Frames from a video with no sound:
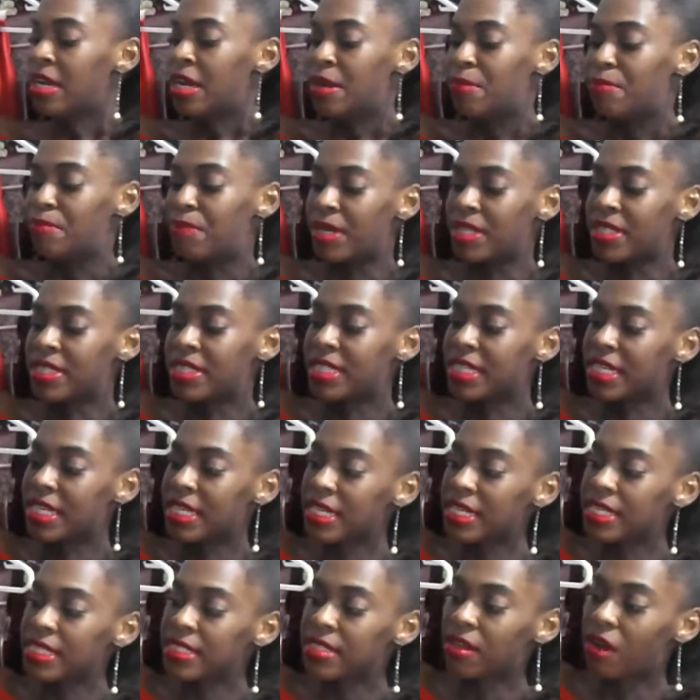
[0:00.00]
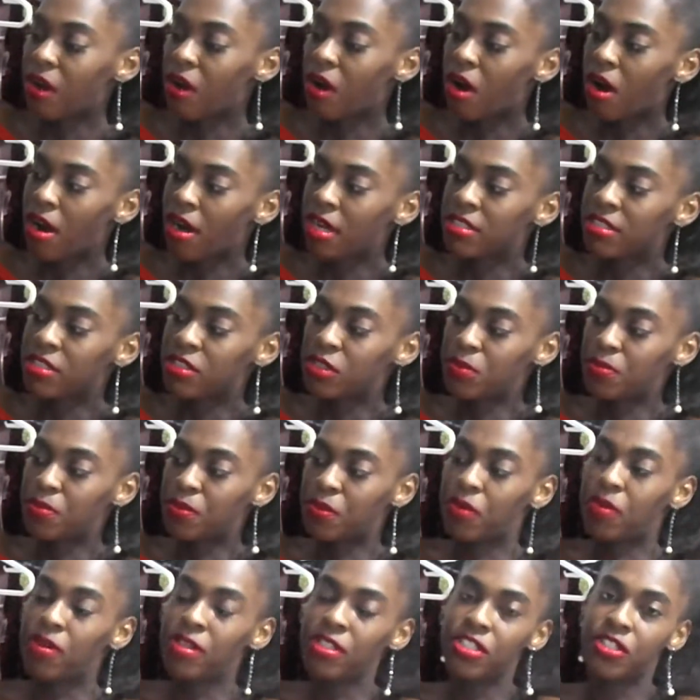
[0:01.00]
But these are super
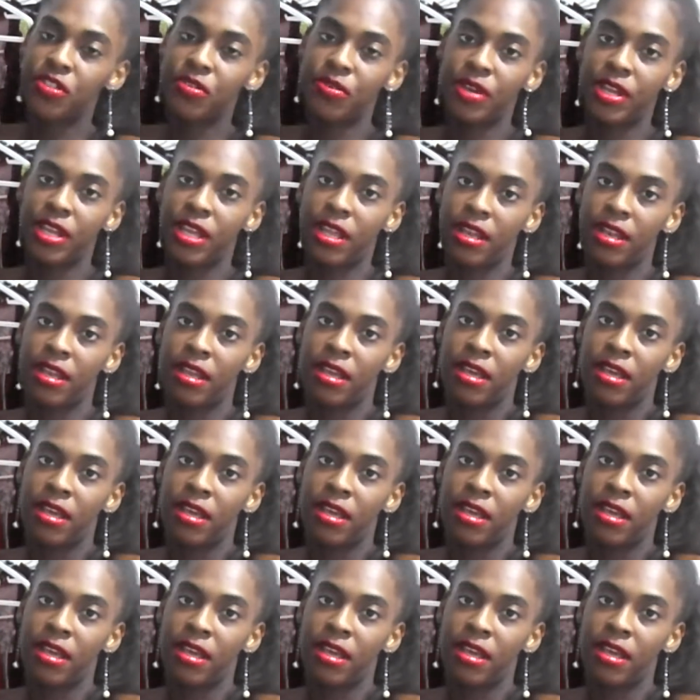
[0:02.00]
on trend,